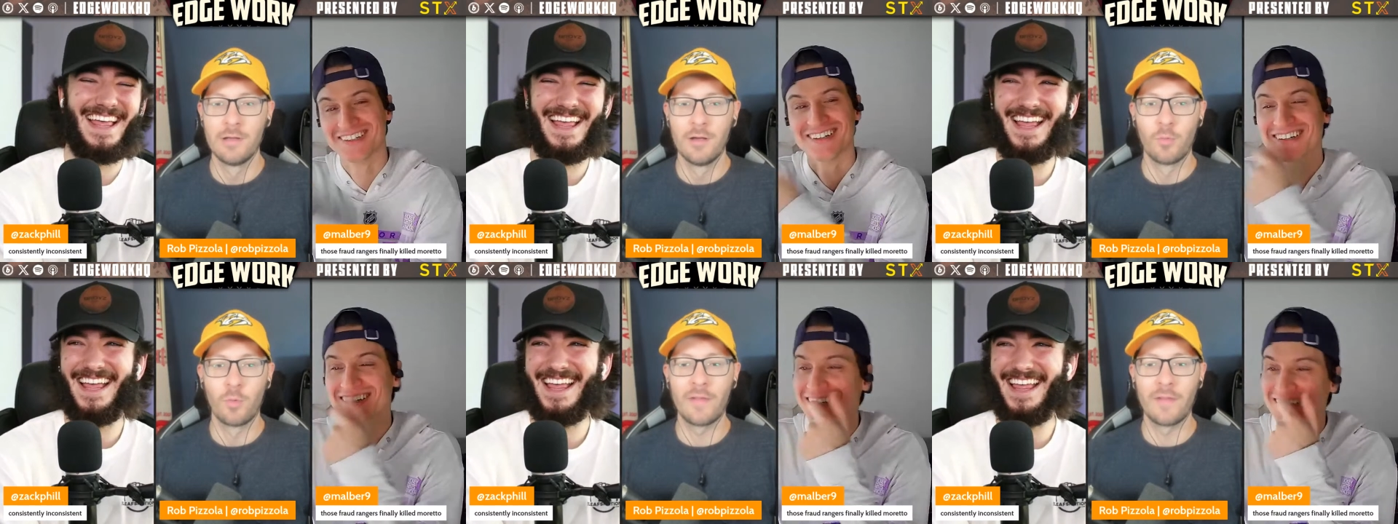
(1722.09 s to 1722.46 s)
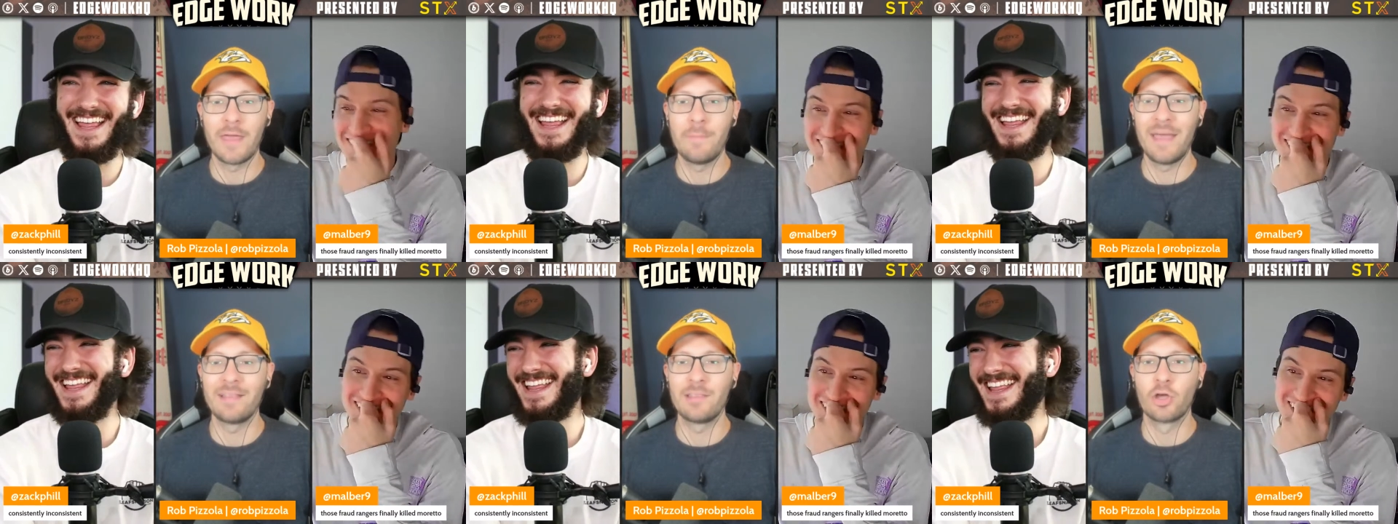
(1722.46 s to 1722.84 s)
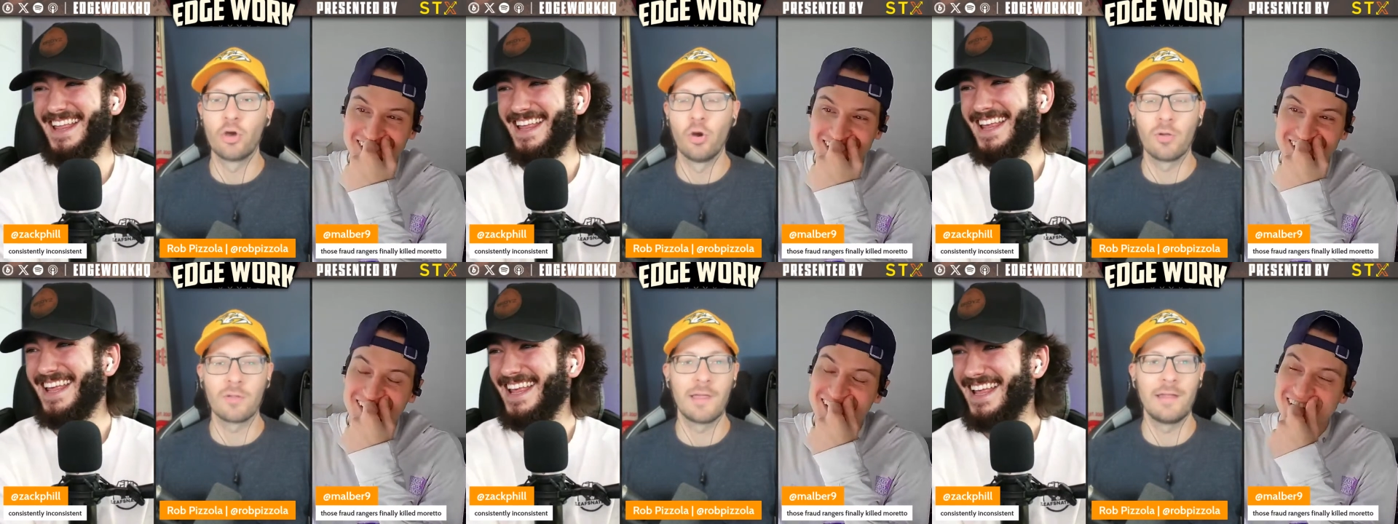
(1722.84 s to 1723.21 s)
Speaker 1: where they made the
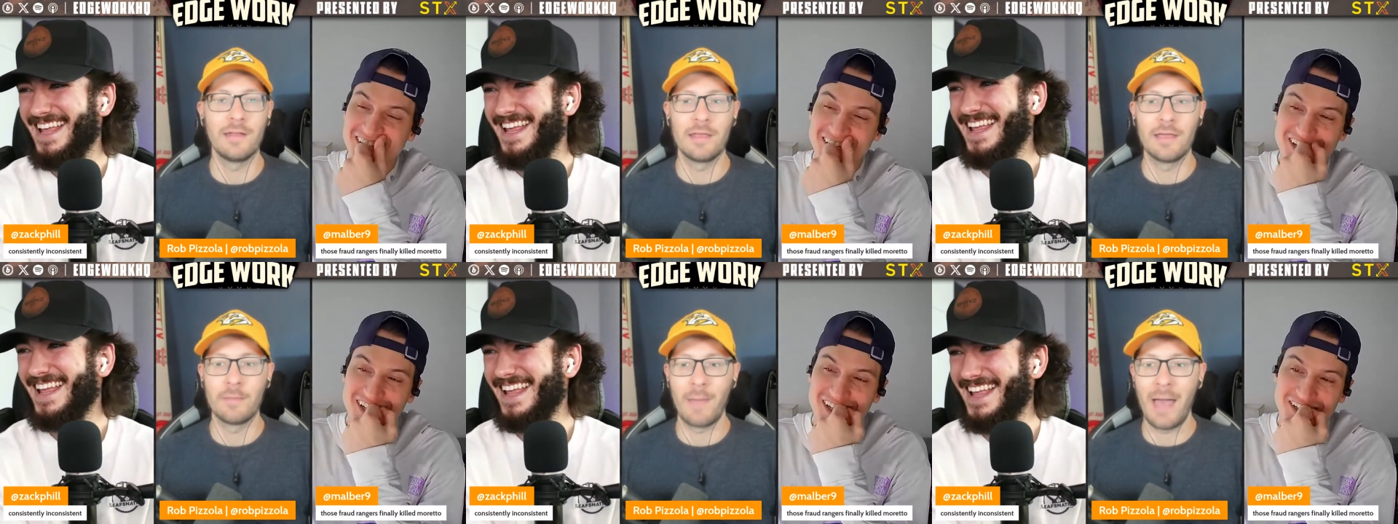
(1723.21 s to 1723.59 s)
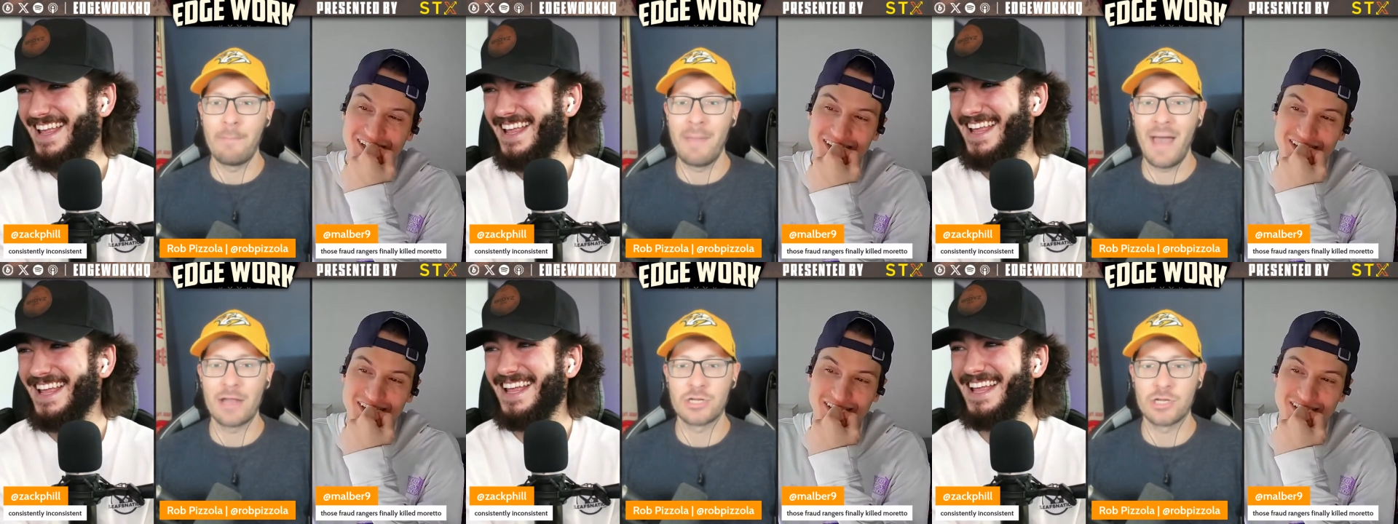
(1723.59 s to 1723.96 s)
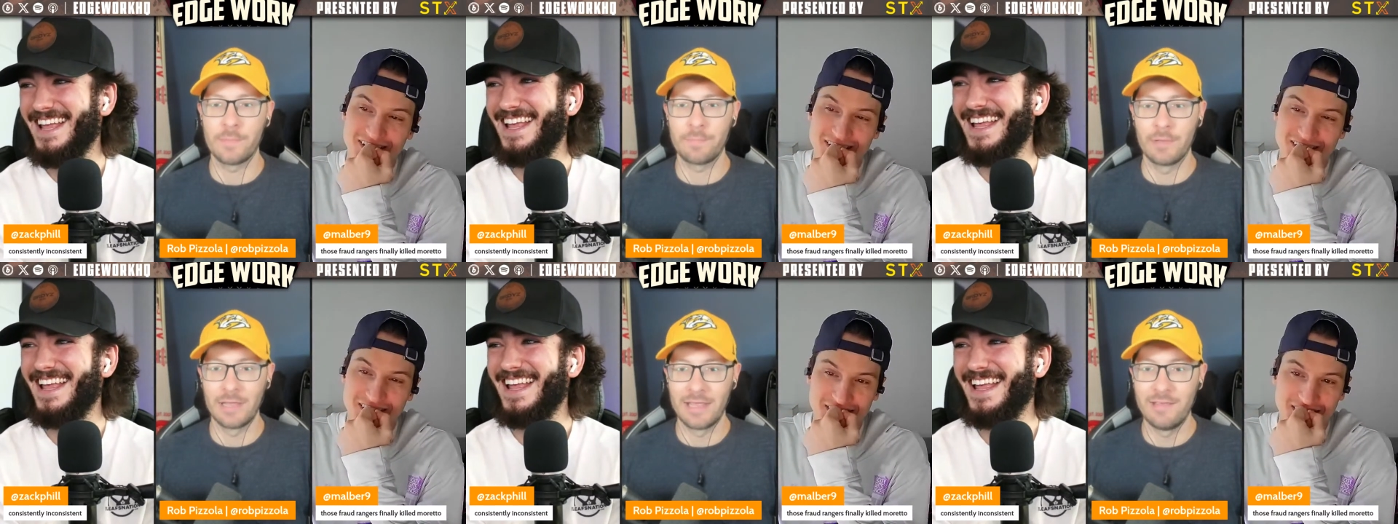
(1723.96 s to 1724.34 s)
goaltending matchup
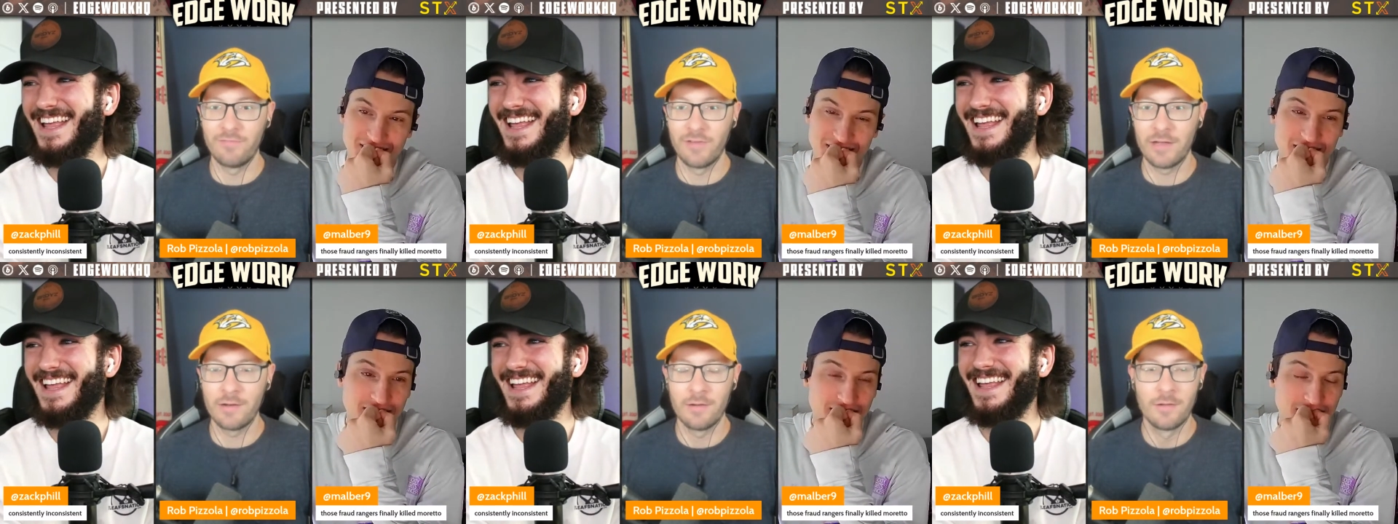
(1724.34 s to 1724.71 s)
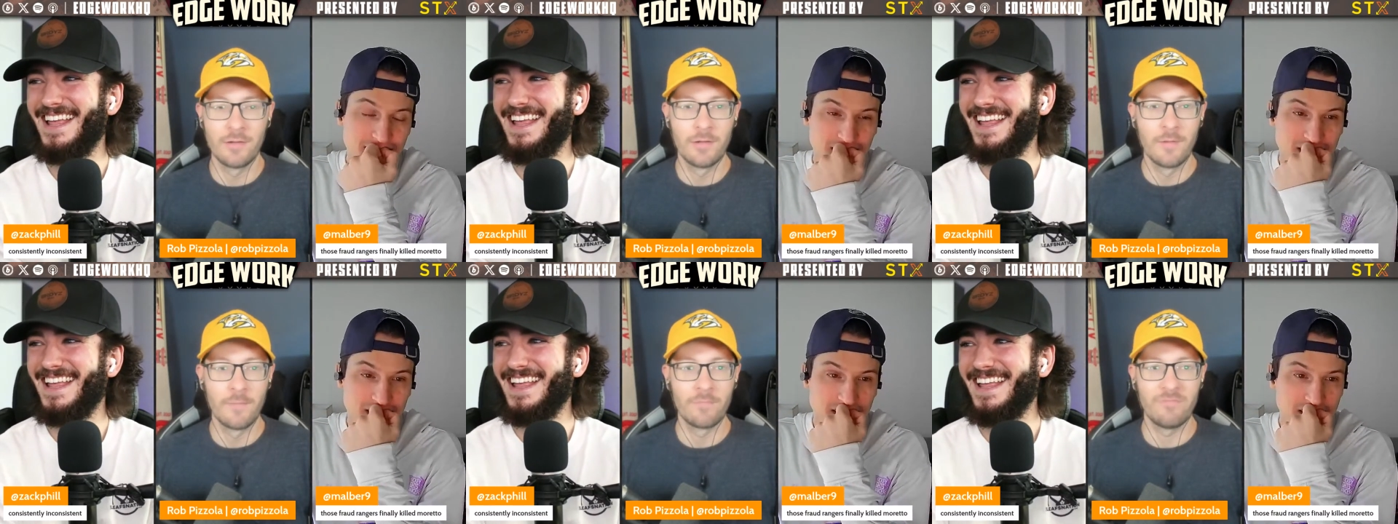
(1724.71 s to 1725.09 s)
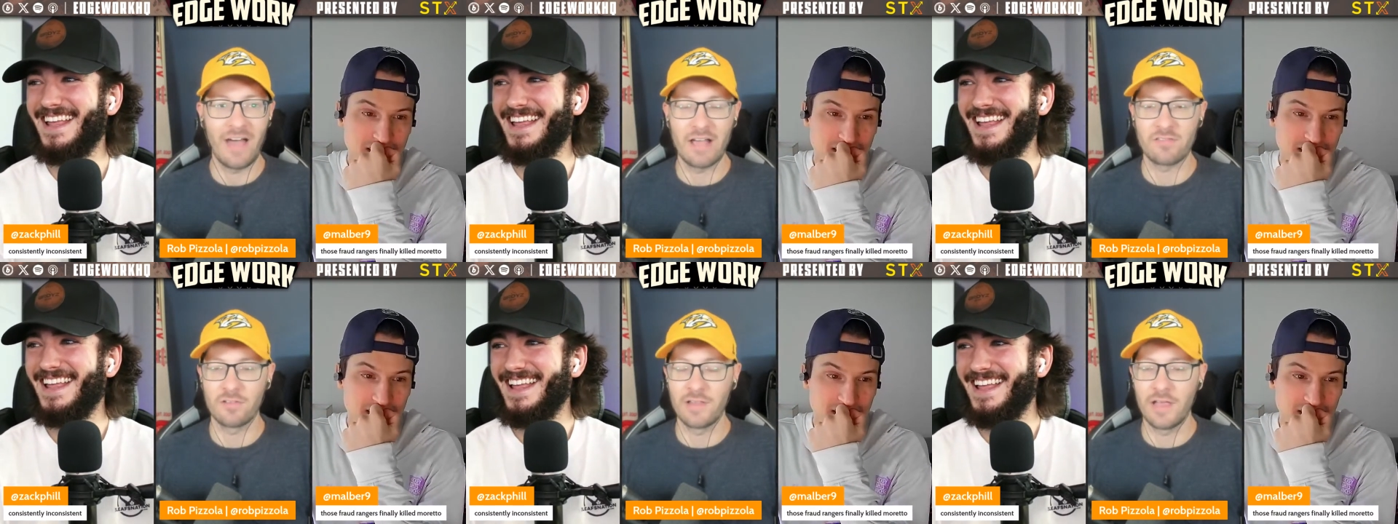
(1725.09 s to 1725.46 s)
even,
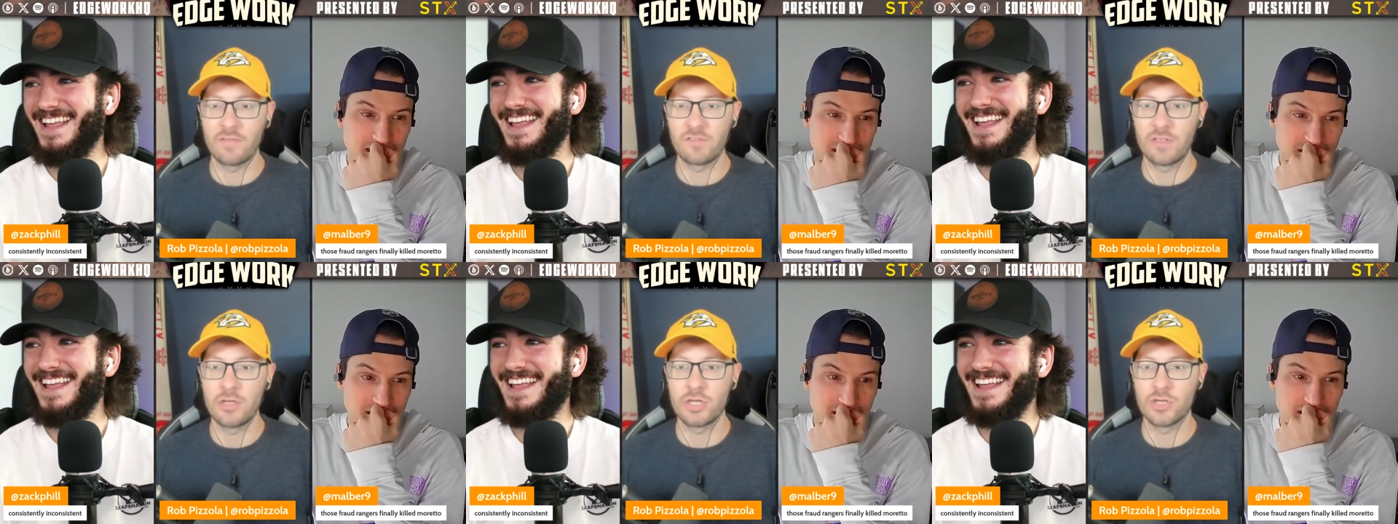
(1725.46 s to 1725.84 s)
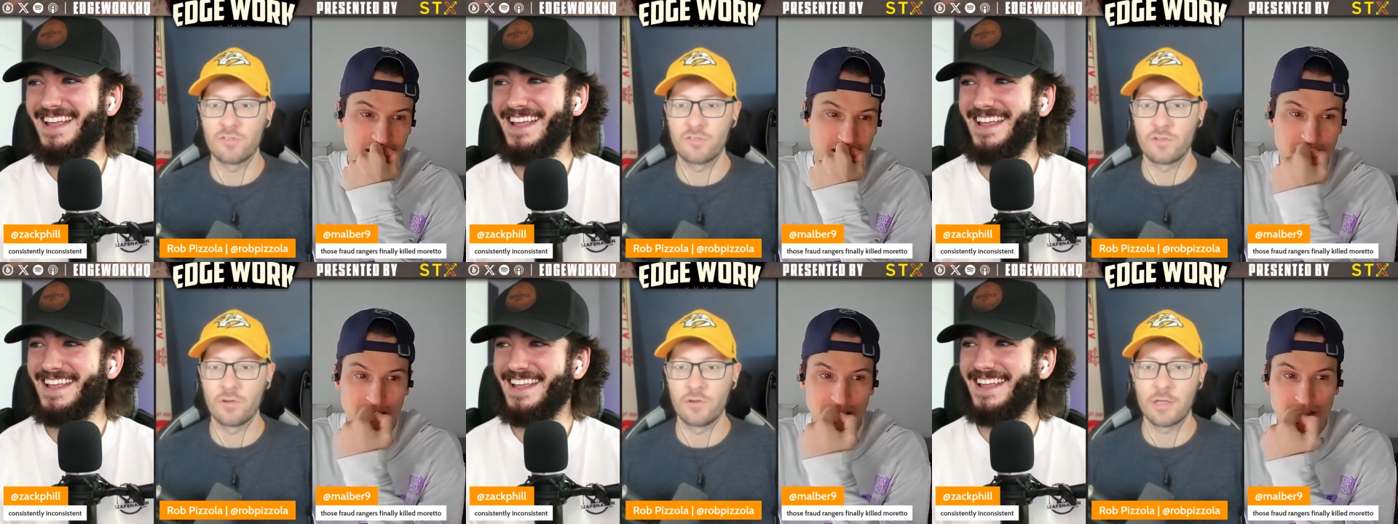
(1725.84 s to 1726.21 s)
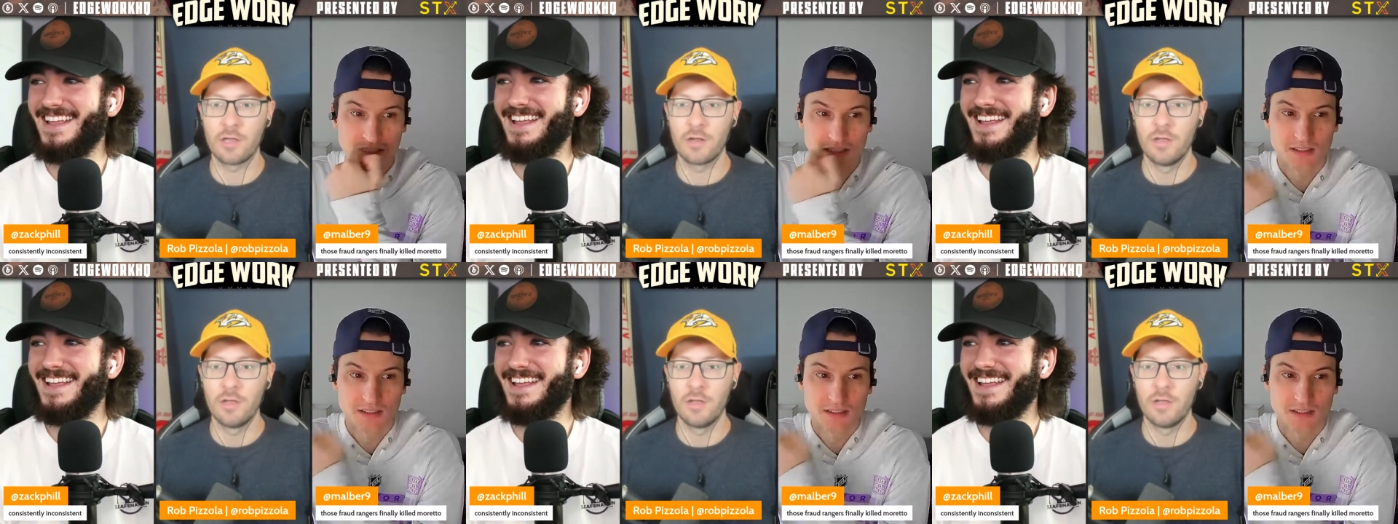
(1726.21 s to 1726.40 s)
Vasilevskiy, Shesterkin,